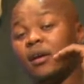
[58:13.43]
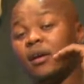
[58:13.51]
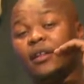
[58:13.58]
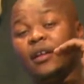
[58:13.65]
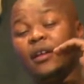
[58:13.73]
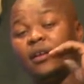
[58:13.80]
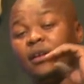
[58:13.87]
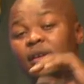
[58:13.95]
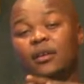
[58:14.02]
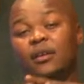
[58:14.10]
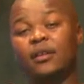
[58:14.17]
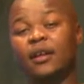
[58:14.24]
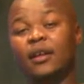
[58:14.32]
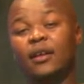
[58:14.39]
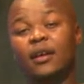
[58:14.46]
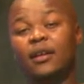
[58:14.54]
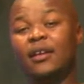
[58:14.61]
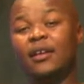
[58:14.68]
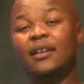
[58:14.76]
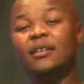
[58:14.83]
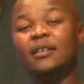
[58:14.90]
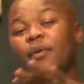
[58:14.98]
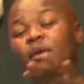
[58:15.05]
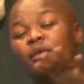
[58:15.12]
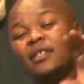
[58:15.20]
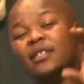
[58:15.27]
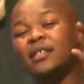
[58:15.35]
they they can eat
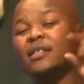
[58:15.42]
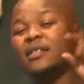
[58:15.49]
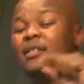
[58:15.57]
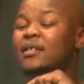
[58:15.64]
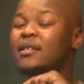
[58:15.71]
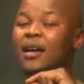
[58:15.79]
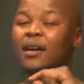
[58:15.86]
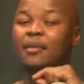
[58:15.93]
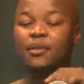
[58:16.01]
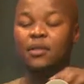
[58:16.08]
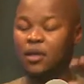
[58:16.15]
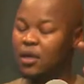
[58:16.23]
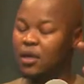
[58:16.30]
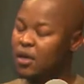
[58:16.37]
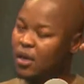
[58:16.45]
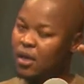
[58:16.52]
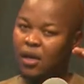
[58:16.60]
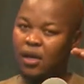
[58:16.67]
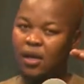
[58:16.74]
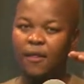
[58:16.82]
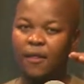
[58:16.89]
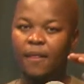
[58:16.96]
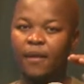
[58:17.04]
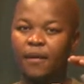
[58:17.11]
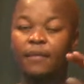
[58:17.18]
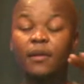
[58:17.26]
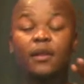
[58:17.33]
about sixteen times
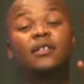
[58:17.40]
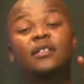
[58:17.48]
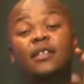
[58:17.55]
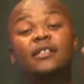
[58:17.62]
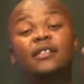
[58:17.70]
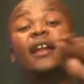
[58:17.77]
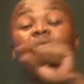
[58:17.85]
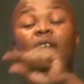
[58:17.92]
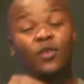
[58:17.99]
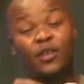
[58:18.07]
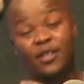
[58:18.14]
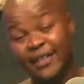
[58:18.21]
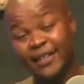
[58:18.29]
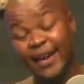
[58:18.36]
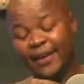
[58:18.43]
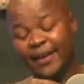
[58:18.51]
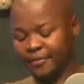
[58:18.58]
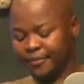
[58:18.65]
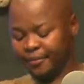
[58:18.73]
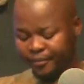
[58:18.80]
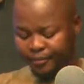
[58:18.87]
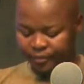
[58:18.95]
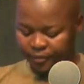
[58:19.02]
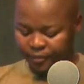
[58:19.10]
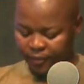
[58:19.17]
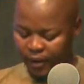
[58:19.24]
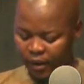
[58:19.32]
sixteen hours a day.
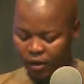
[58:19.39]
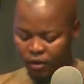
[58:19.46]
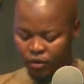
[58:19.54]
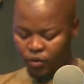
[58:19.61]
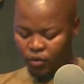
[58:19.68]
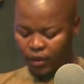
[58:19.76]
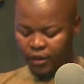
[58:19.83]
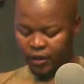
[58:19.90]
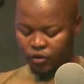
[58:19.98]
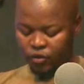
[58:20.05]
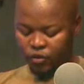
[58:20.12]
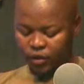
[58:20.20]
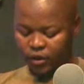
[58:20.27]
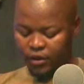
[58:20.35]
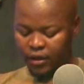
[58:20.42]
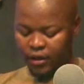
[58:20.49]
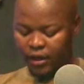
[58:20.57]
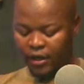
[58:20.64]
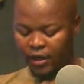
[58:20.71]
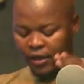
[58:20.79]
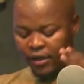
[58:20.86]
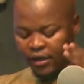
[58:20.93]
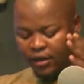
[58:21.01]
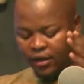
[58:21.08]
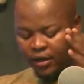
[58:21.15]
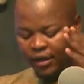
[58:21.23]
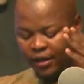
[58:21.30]
So what they do is they can he,
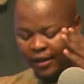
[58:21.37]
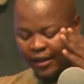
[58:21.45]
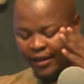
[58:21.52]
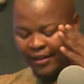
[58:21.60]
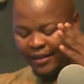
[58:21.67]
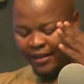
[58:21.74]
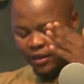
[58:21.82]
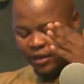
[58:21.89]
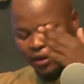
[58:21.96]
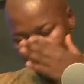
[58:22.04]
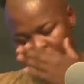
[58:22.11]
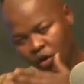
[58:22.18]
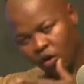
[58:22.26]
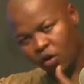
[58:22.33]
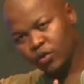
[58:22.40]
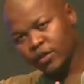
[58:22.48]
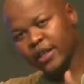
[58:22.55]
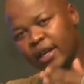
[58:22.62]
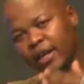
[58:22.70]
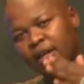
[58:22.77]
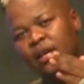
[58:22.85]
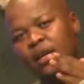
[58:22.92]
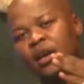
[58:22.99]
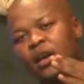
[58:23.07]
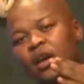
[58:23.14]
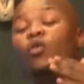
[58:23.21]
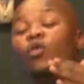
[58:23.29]
they can eat the whole day
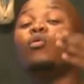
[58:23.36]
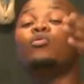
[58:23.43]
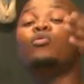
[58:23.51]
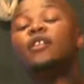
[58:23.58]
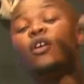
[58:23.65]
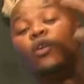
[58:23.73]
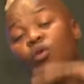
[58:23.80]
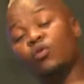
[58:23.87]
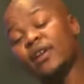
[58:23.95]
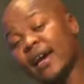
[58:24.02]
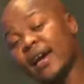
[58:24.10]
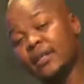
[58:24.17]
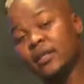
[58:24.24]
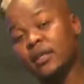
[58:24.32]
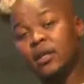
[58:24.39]
and almost the whole night.